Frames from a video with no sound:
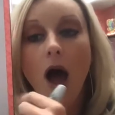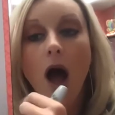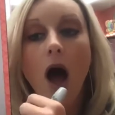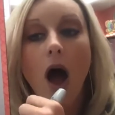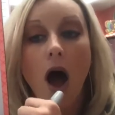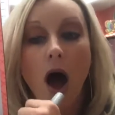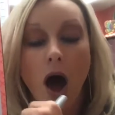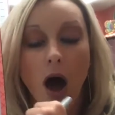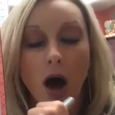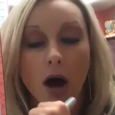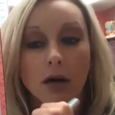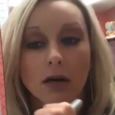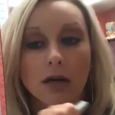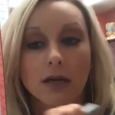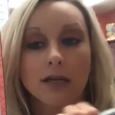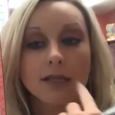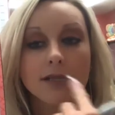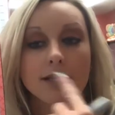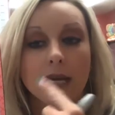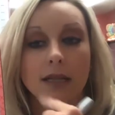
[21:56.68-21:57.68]
Og
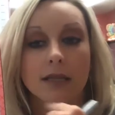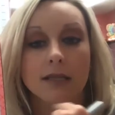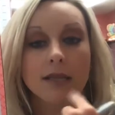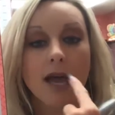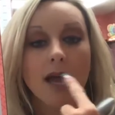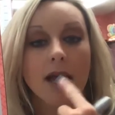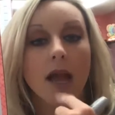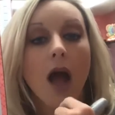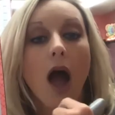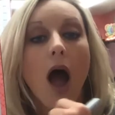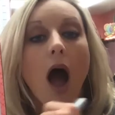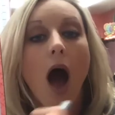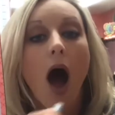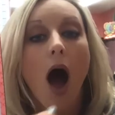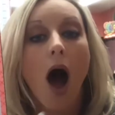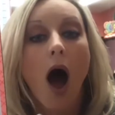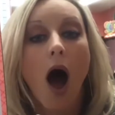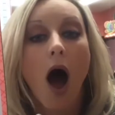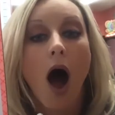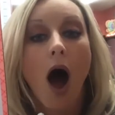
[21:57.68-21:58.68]
sounds like
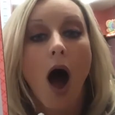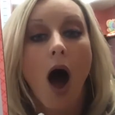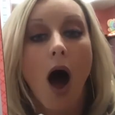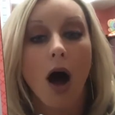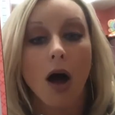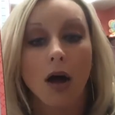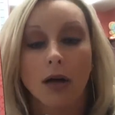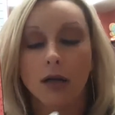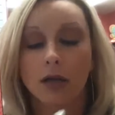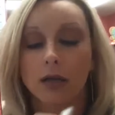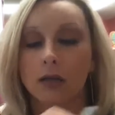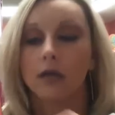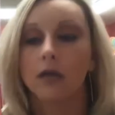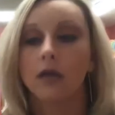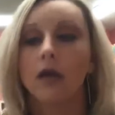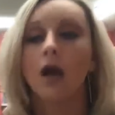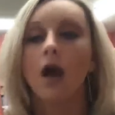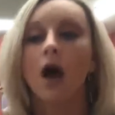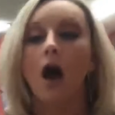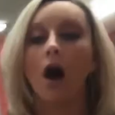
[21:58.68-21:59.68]
og.
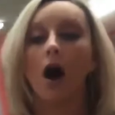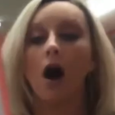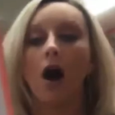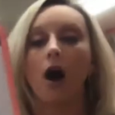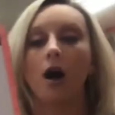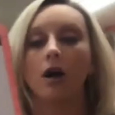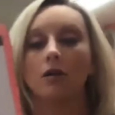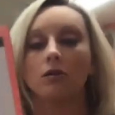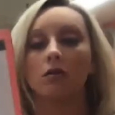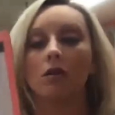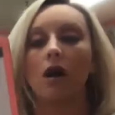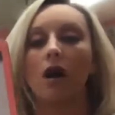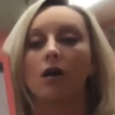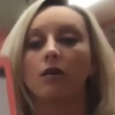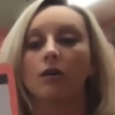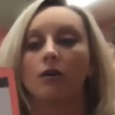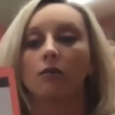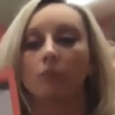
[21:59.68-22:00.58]
Hog, log are